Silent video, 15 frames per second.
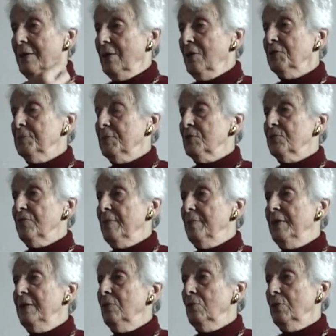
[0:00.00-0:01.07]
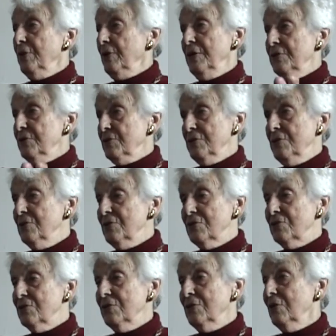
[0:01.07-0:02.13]
husband's family were here
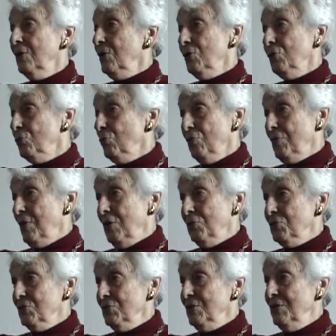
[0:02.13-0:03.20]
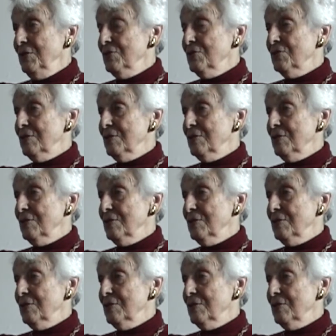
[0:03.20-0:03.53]
since 2,000 years.